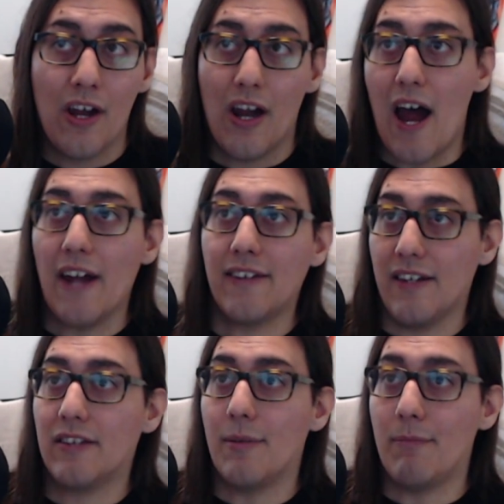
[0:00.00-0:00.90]
I
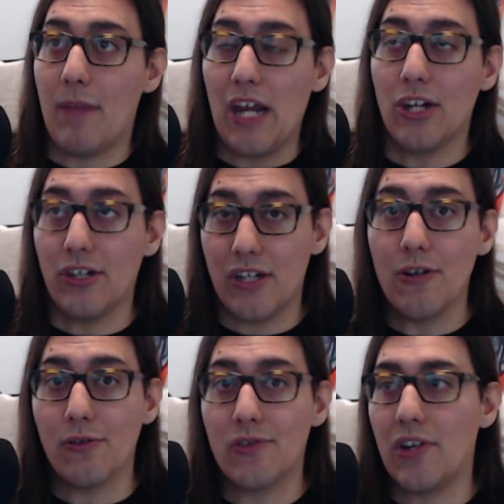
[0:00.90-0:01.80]
think the main
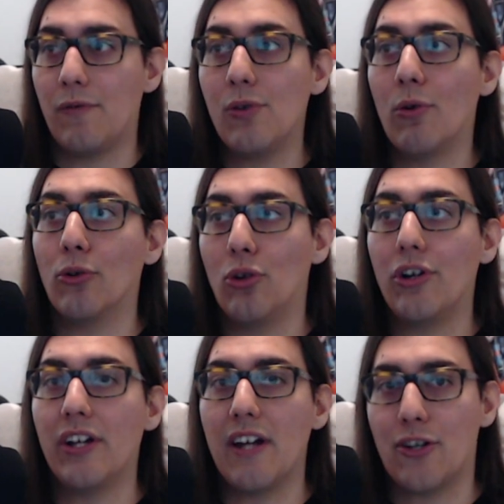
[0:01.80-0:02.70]
years, if you are
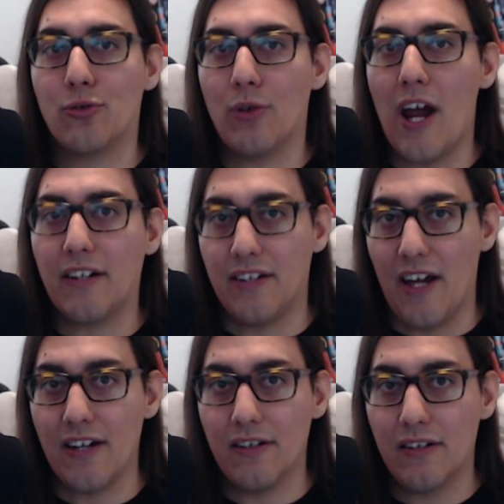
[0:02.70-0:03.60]
looking at track
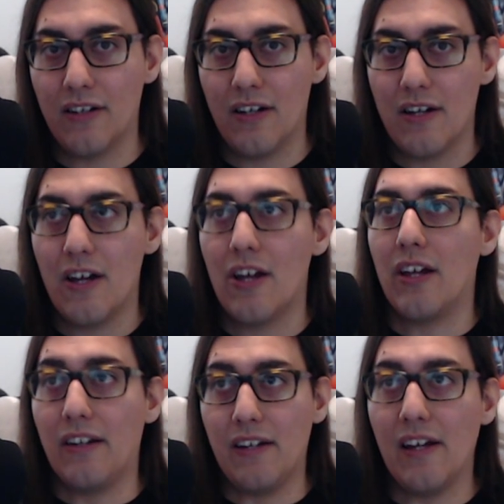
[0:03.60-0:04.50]
data,
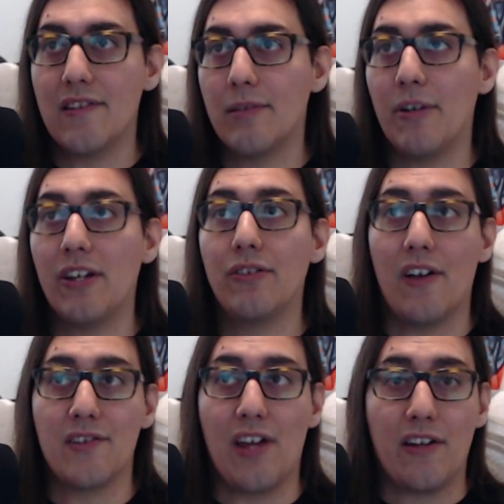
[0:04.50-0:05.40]
it needs to be
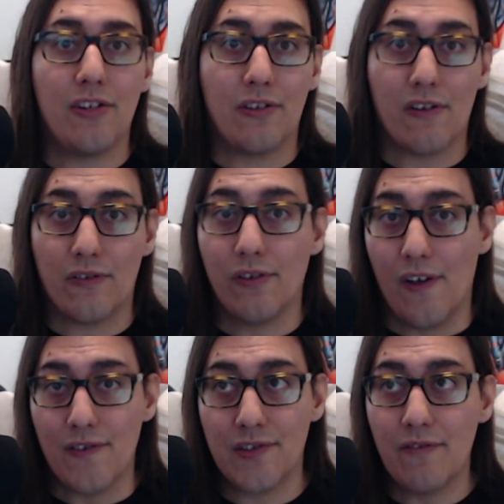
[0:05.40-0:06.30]
2018 to
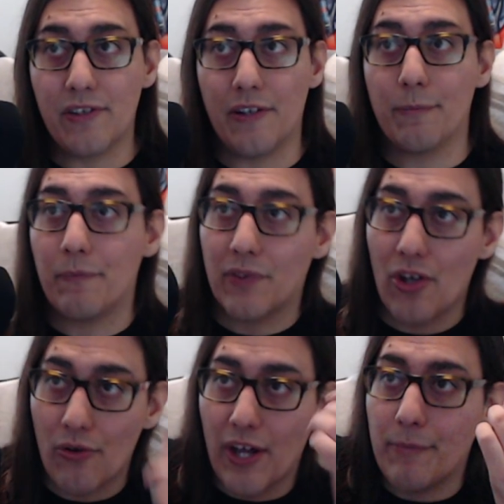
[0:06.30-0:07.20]
2017.
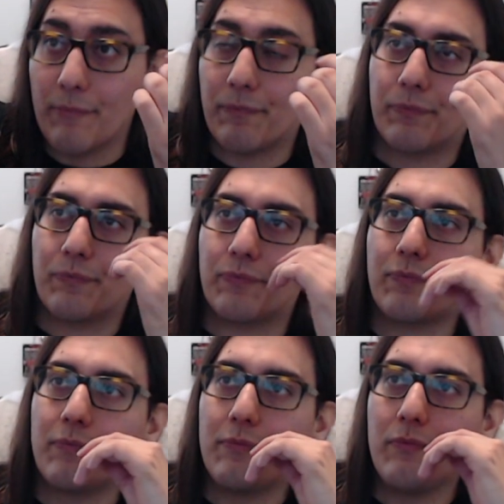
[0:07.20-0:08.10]
Okay.
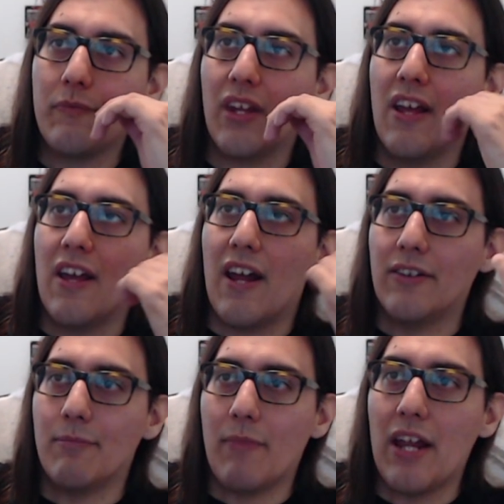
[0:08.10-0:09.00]
And
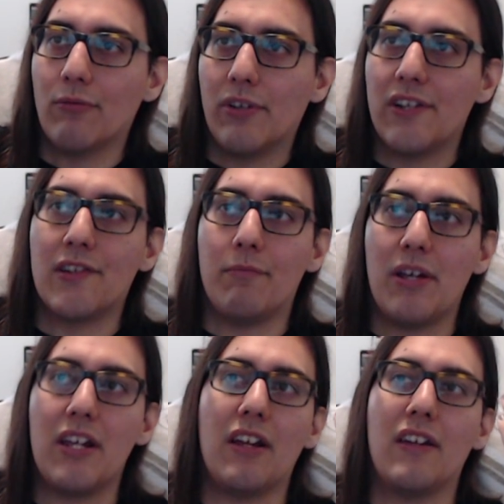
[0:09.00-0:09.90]
the main reason
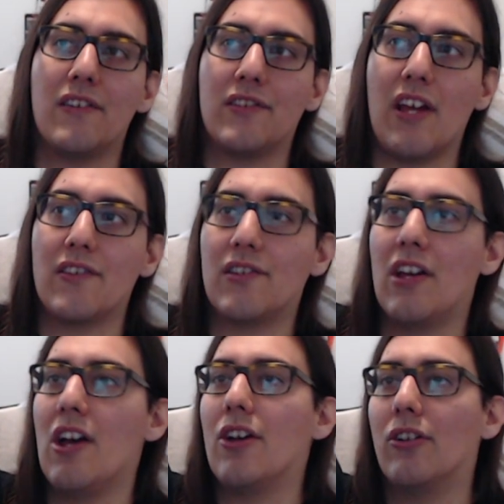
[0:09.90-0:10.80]
being is, yes,
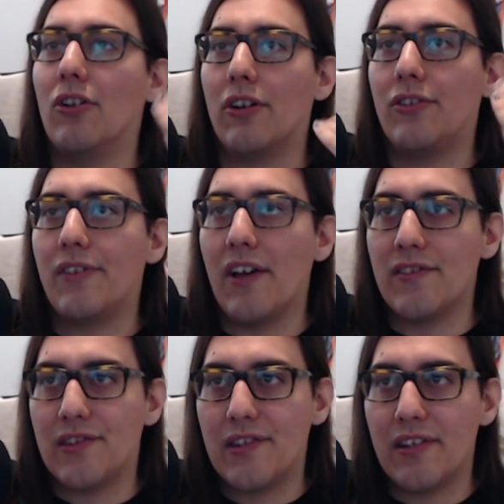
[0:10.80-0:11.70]
look,
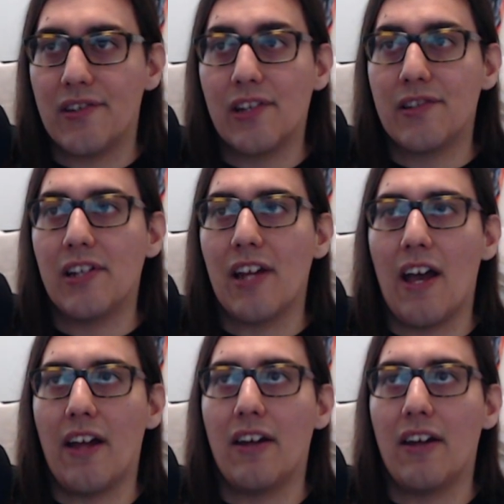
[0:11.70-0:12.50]
2016 had